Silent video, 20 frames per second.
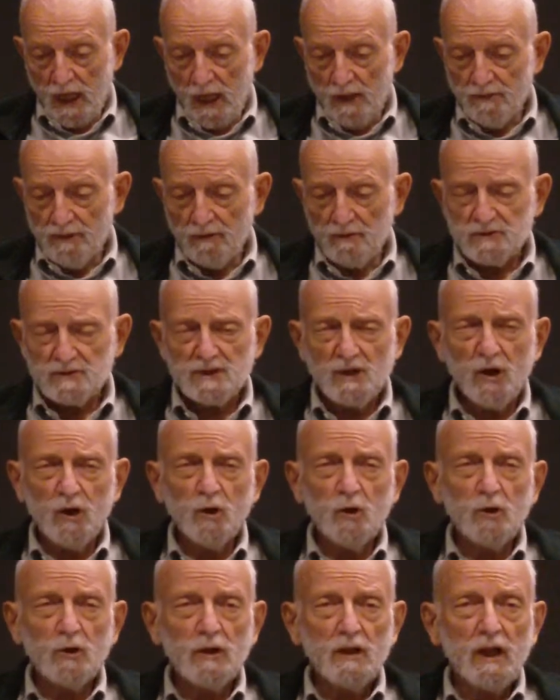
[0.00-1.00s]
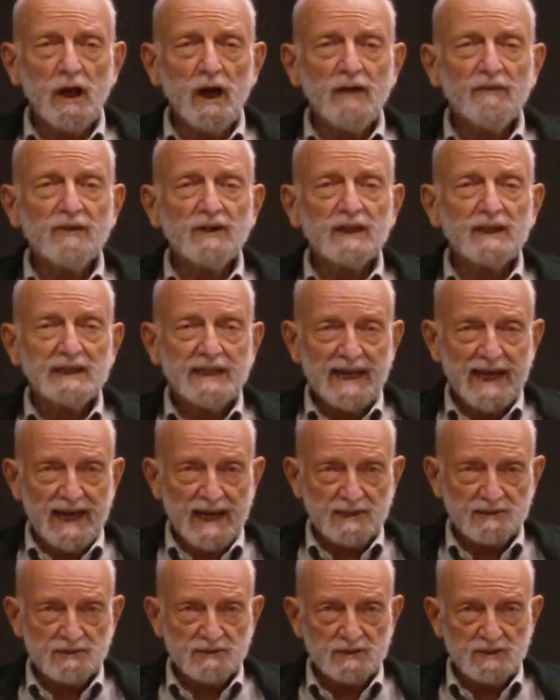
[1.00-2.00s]
There is a whole other
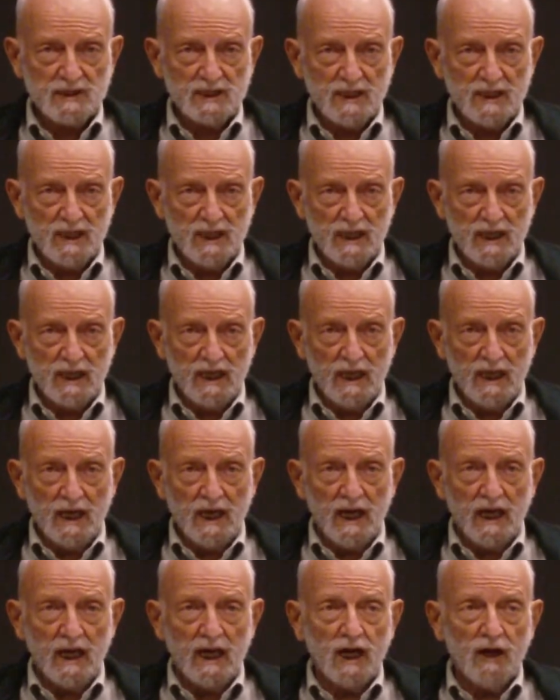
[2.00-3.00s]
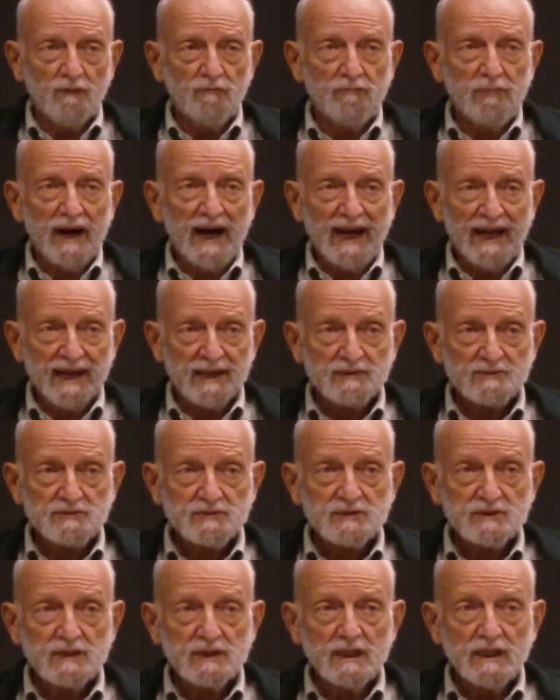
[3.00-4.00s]
class of
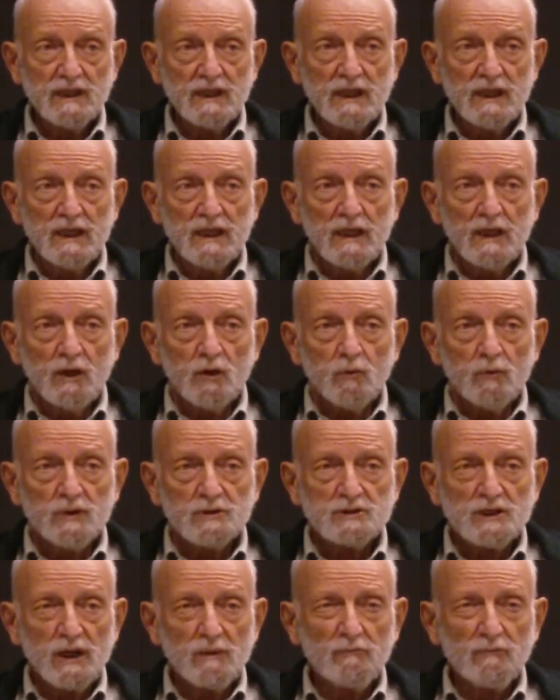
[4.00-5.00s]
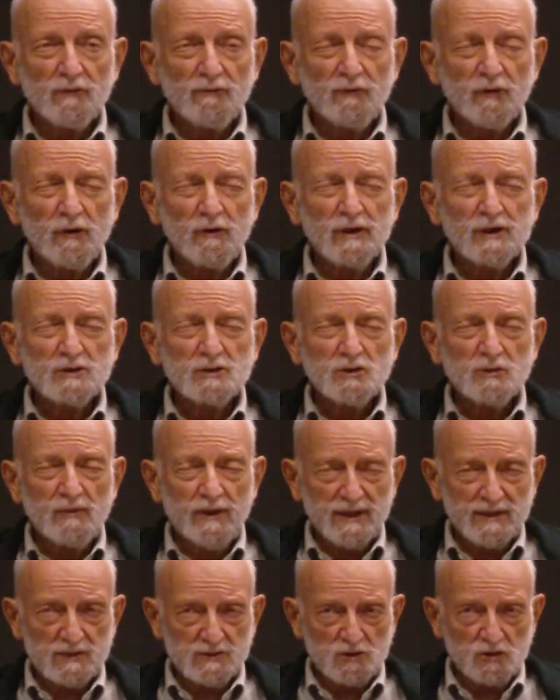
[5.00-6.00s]
bias, which I'm referring to
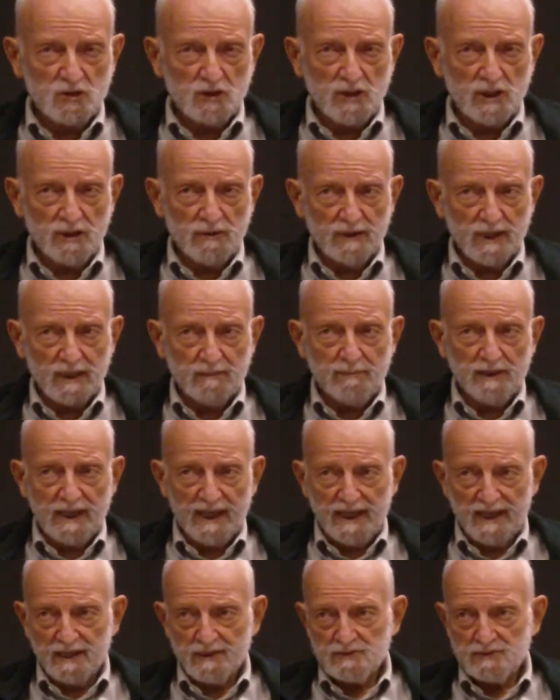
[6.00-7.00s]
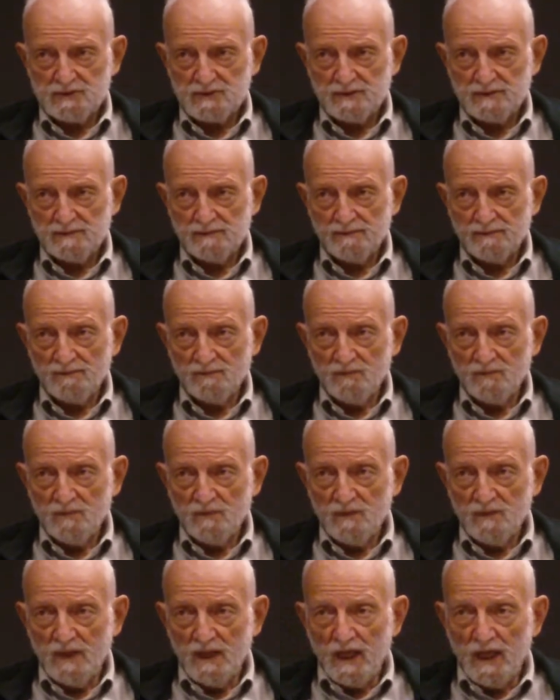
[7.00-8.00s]
as generic bias.
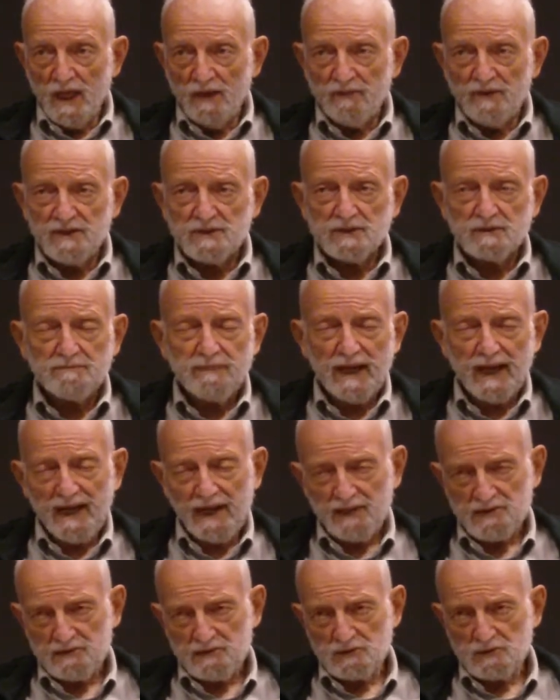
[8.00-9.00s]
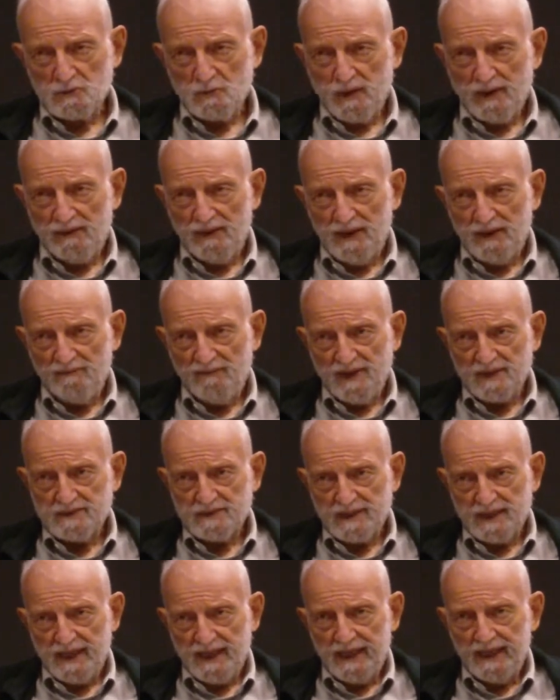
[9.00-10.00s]
These are biases where the
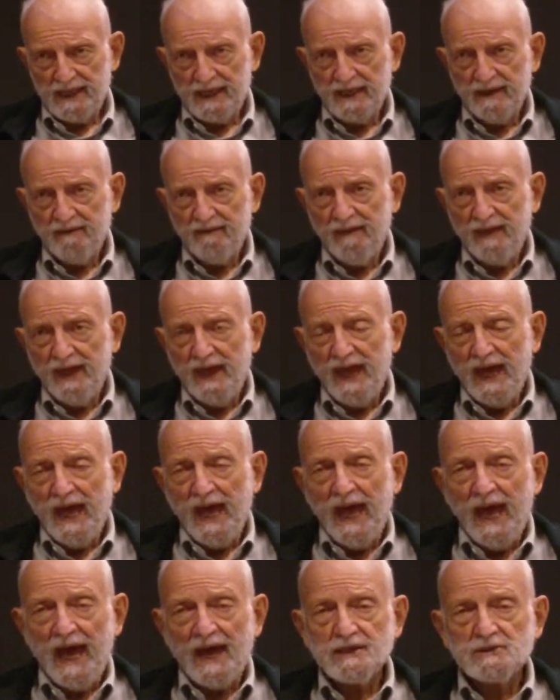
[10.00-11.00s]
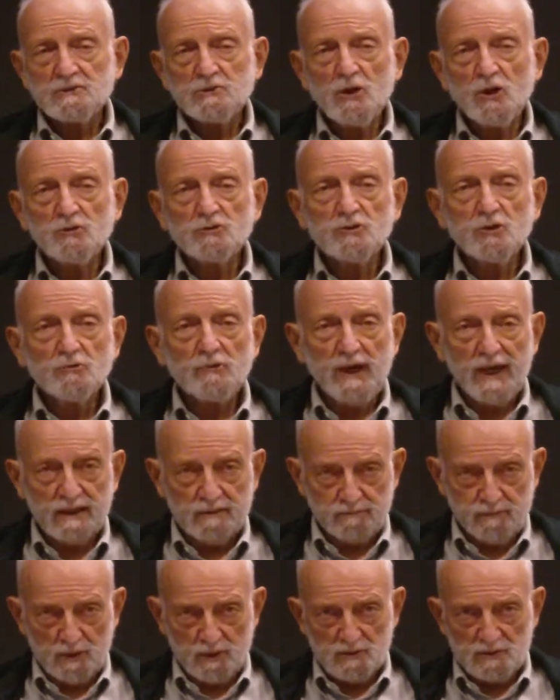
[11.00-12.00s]
investigator has no
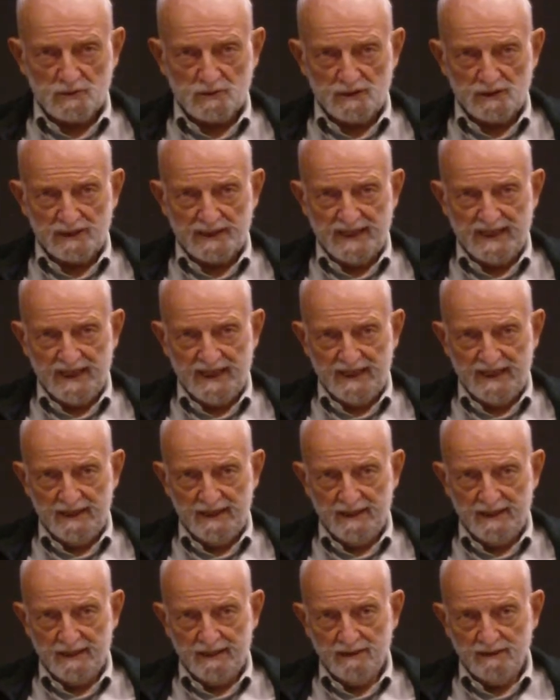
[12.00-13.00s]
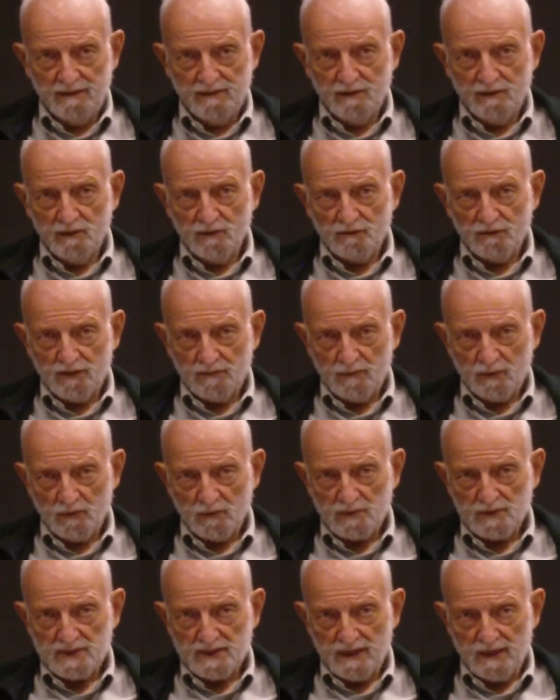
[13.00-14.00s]
direct personal gain from
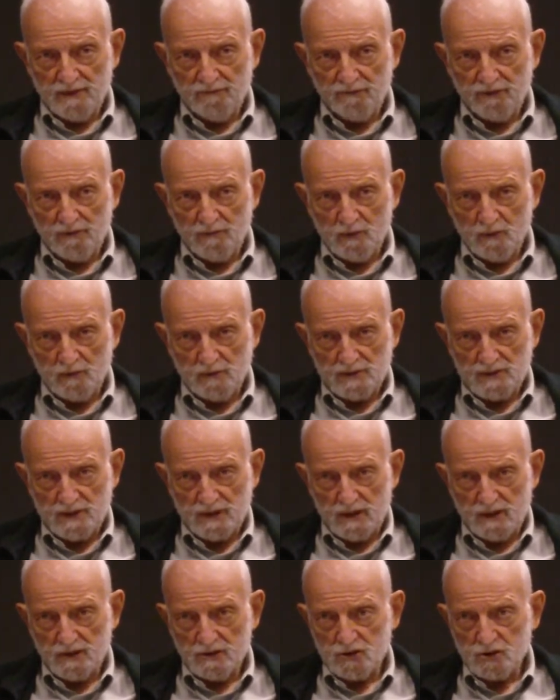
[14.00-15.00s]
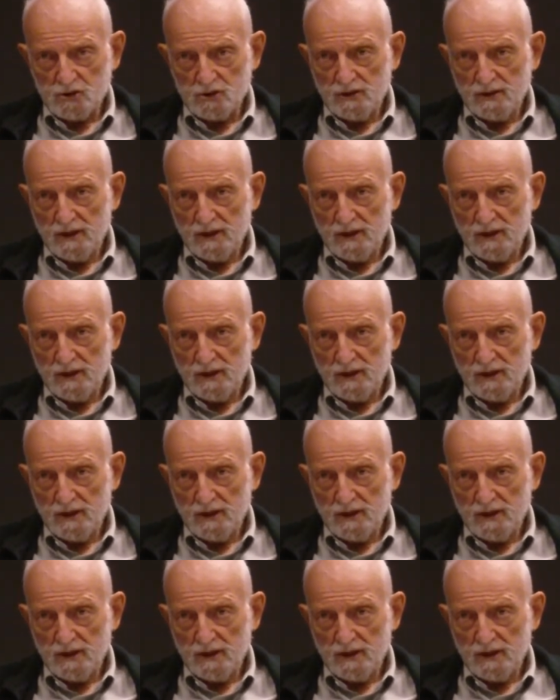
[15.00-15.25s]
the research,